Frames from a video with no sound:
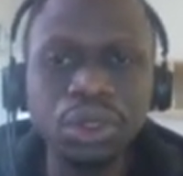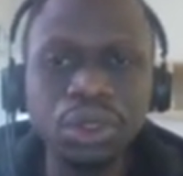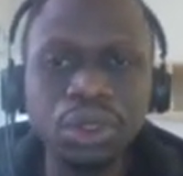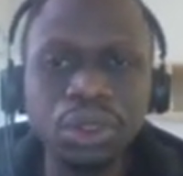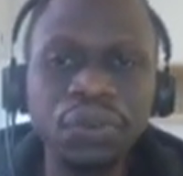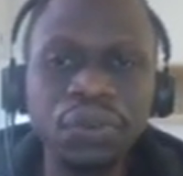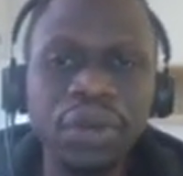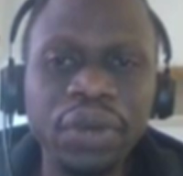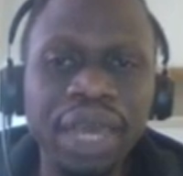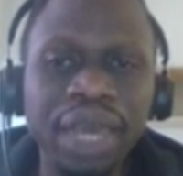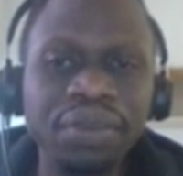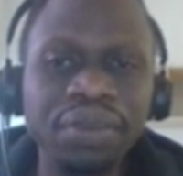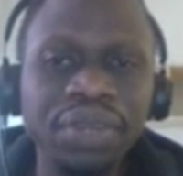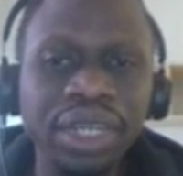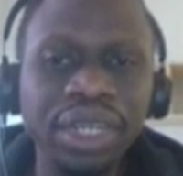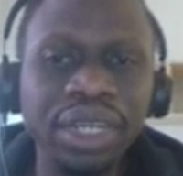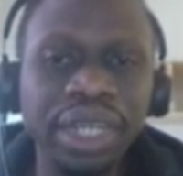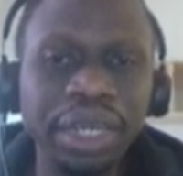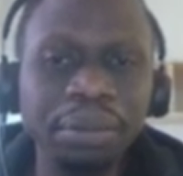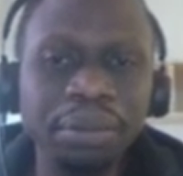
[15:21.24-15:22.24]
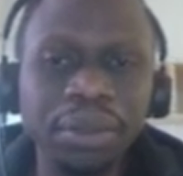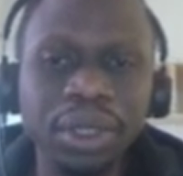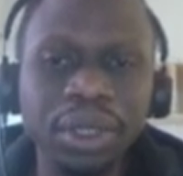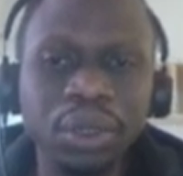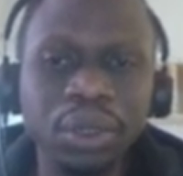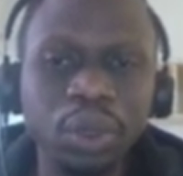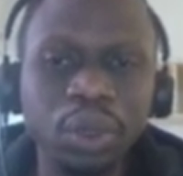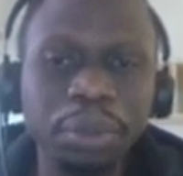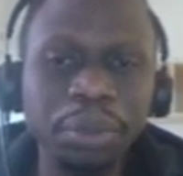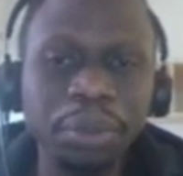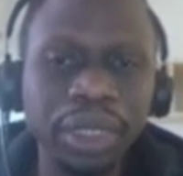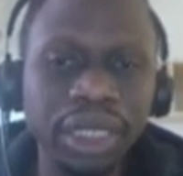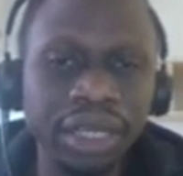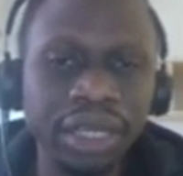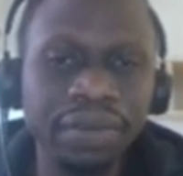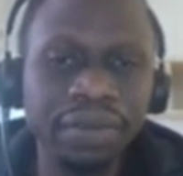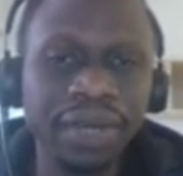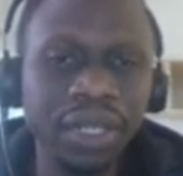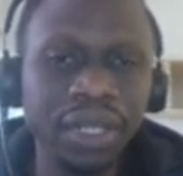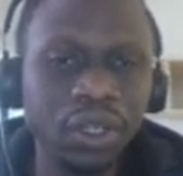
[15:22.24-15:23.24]
for every name we pick
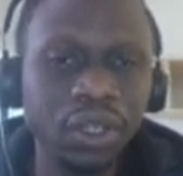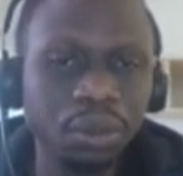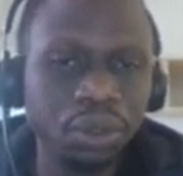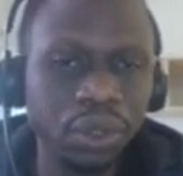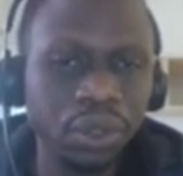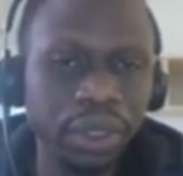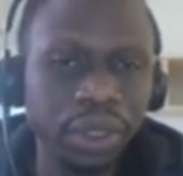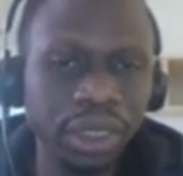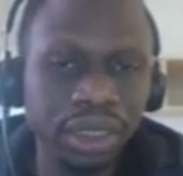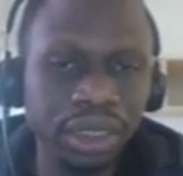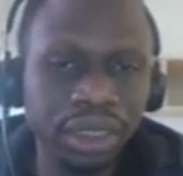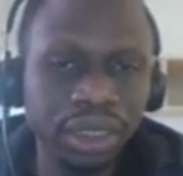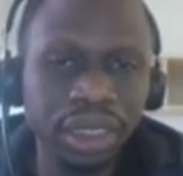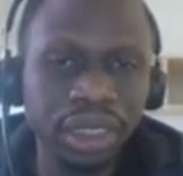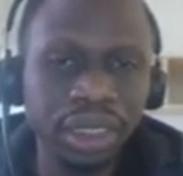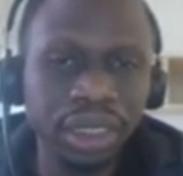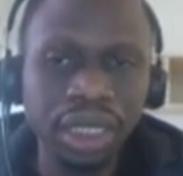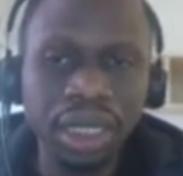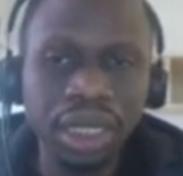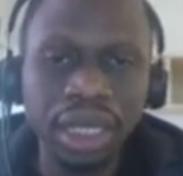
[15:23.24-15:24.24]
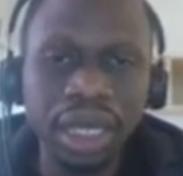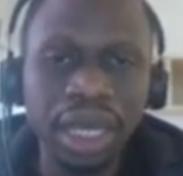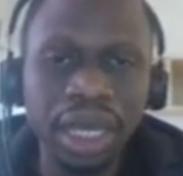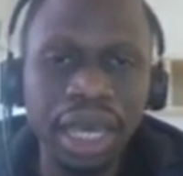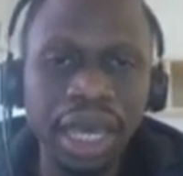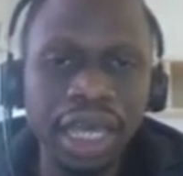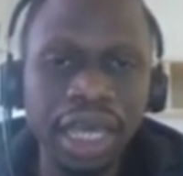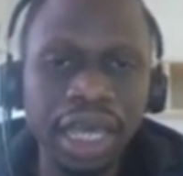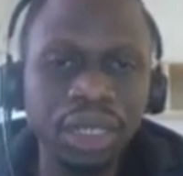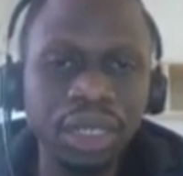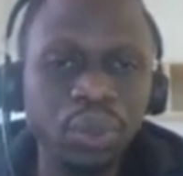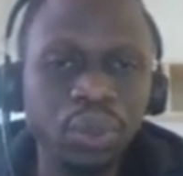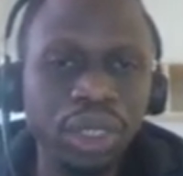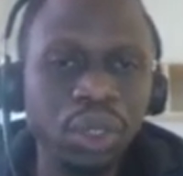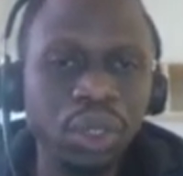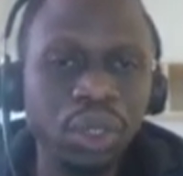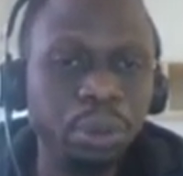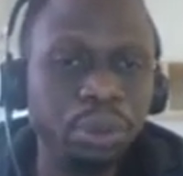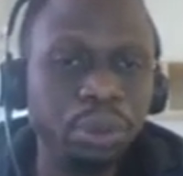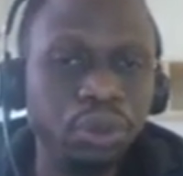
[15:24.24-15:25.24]
a random choice and we
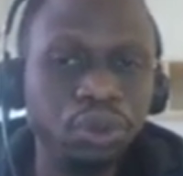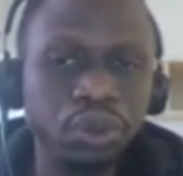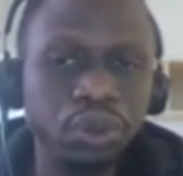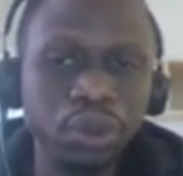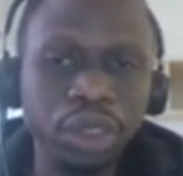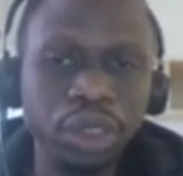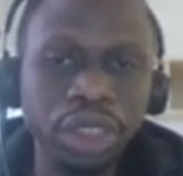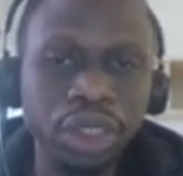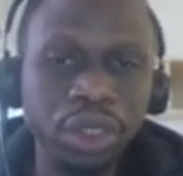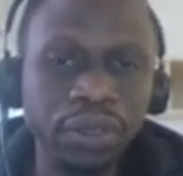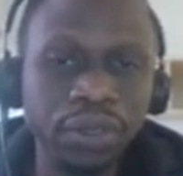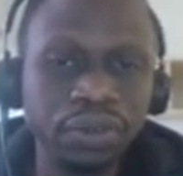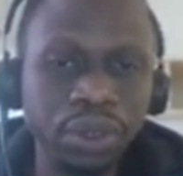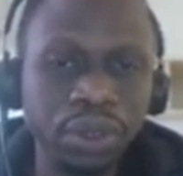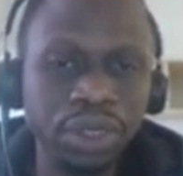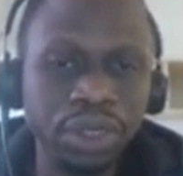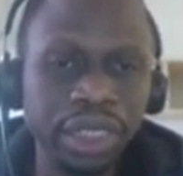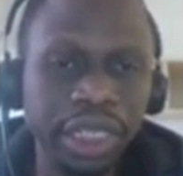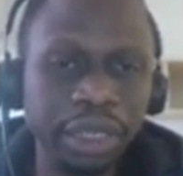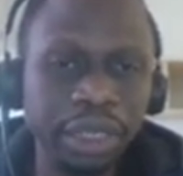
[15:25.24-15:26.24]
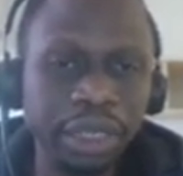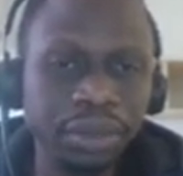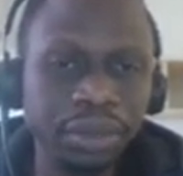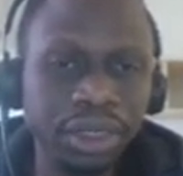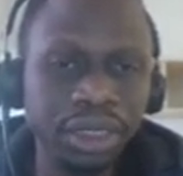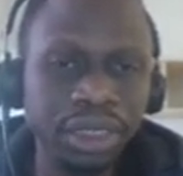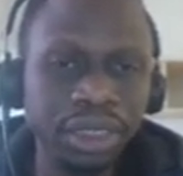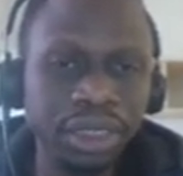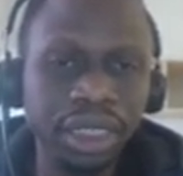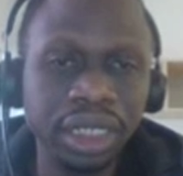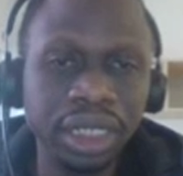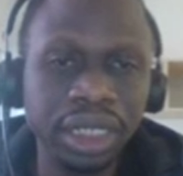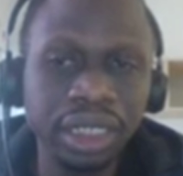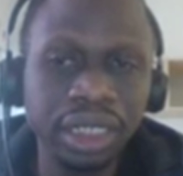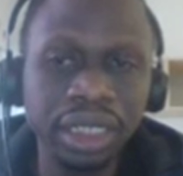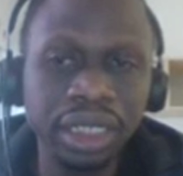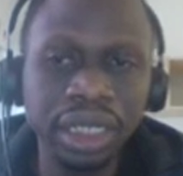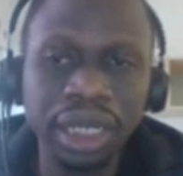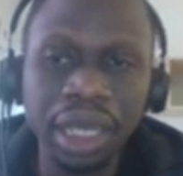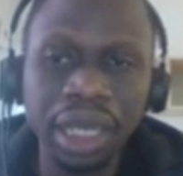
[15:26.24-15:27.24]
loop through each of those names
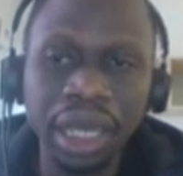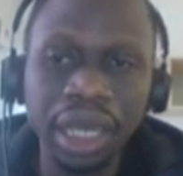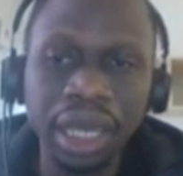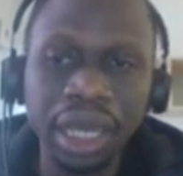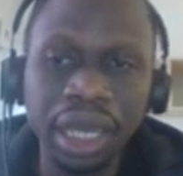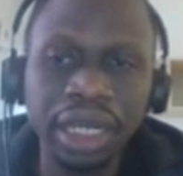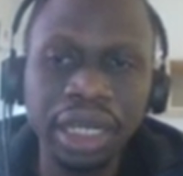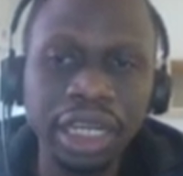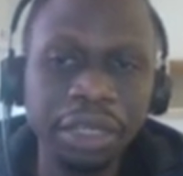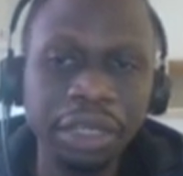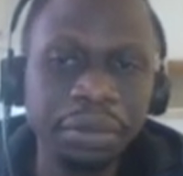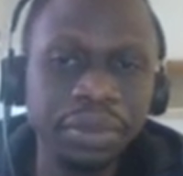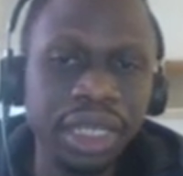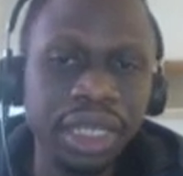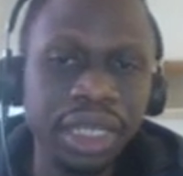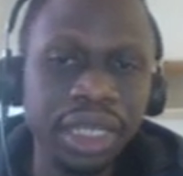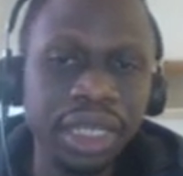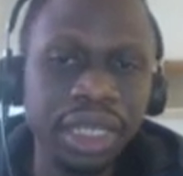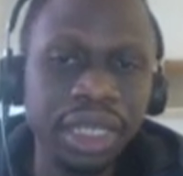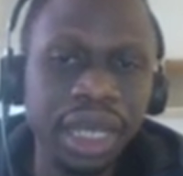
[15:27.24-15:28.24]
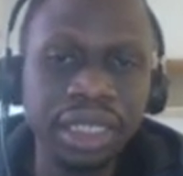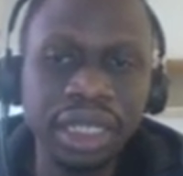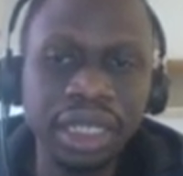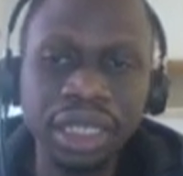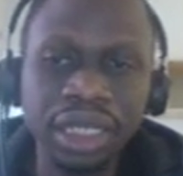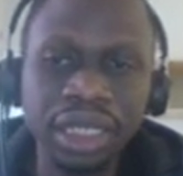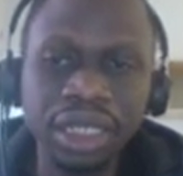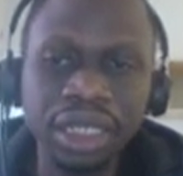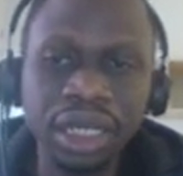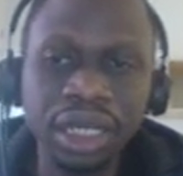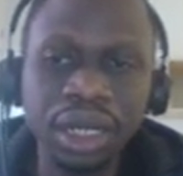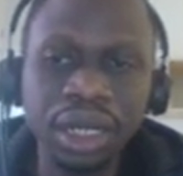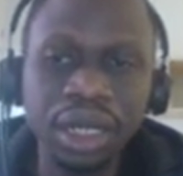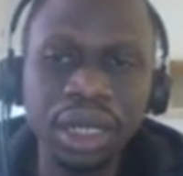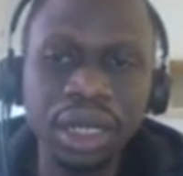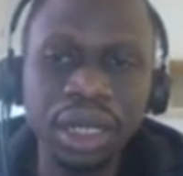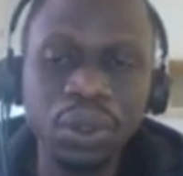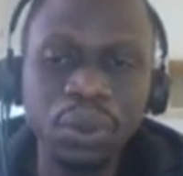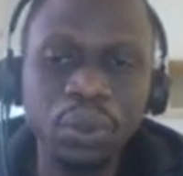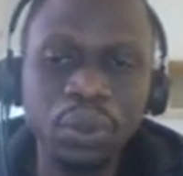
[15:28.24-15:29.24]
and then
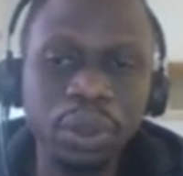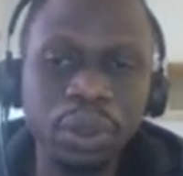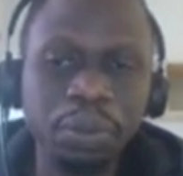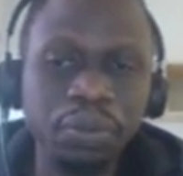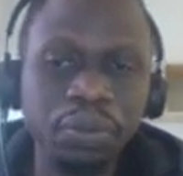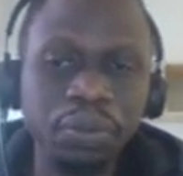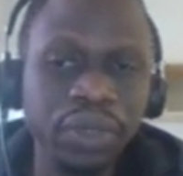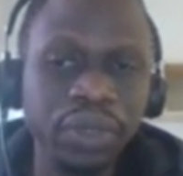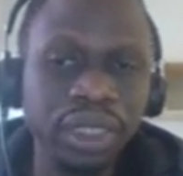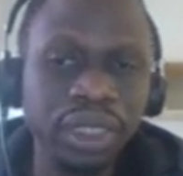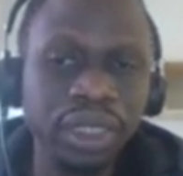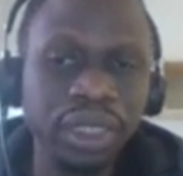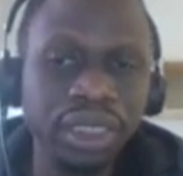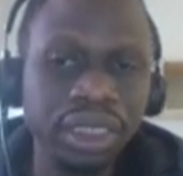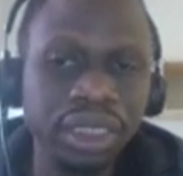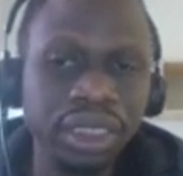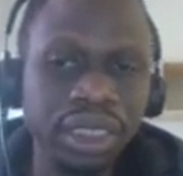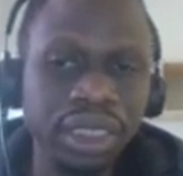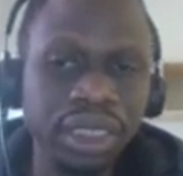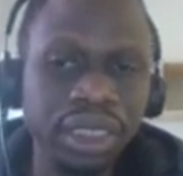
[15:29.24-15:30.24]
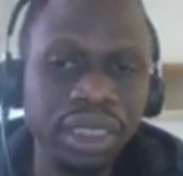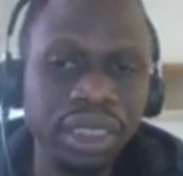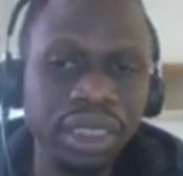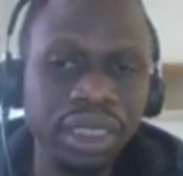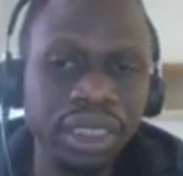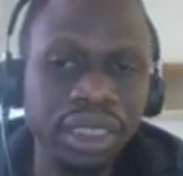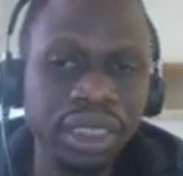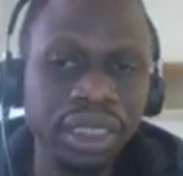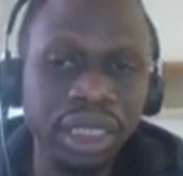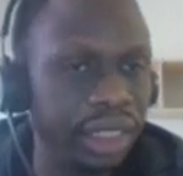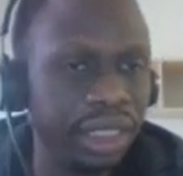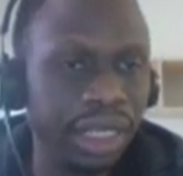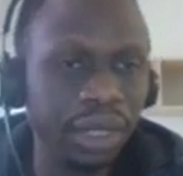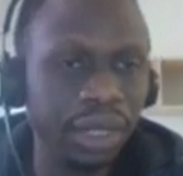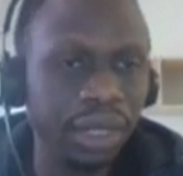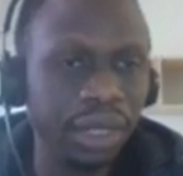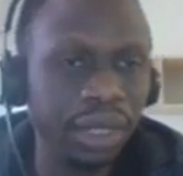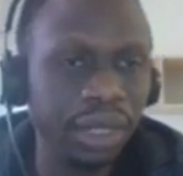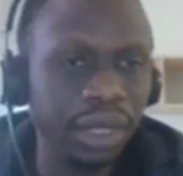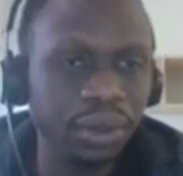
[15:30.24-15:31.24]
we print it
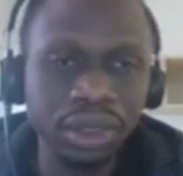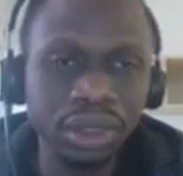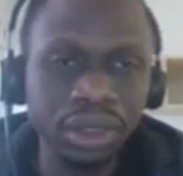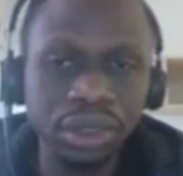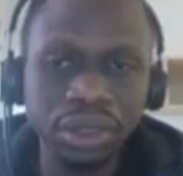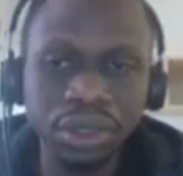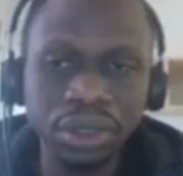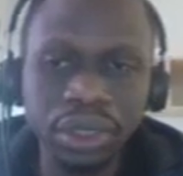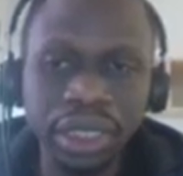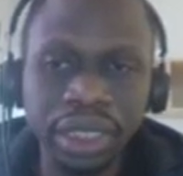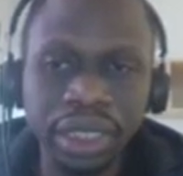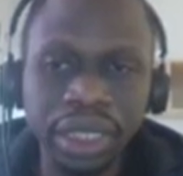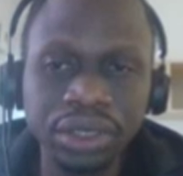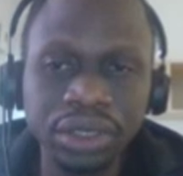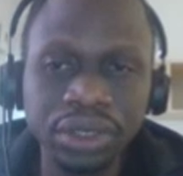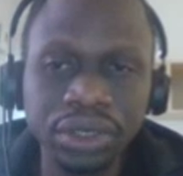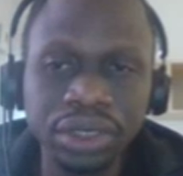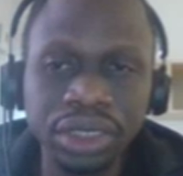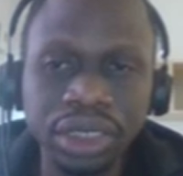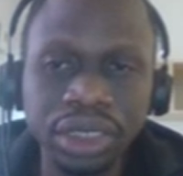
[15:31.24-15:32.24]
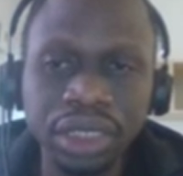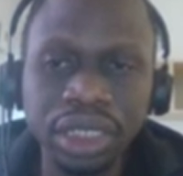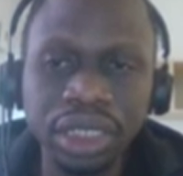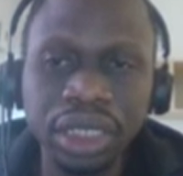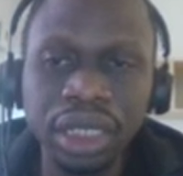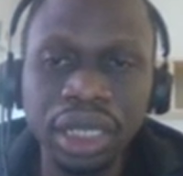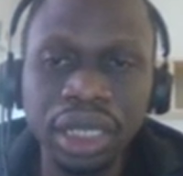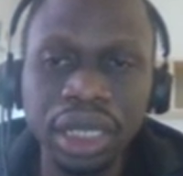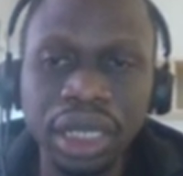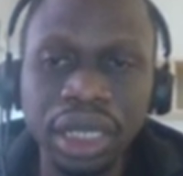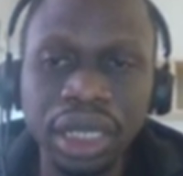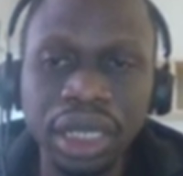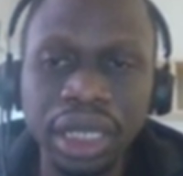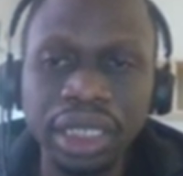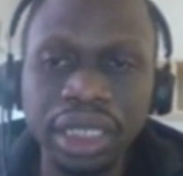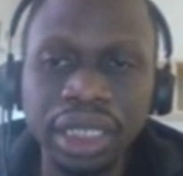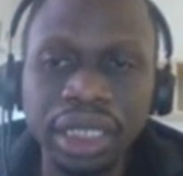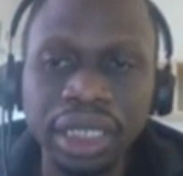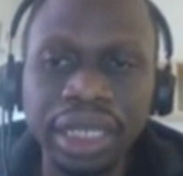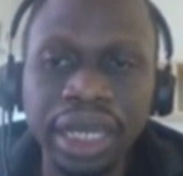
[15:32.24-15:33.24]
out so you get to see.
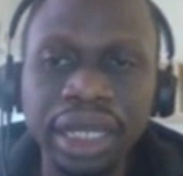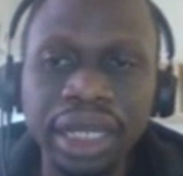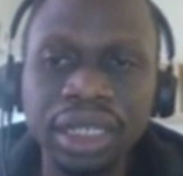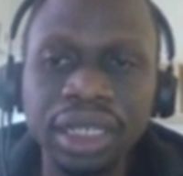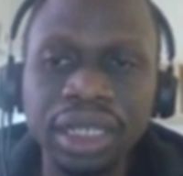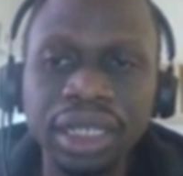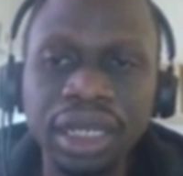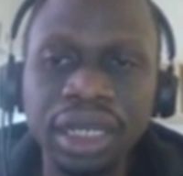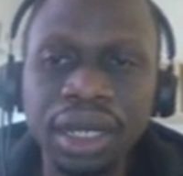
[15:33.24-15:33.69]
Then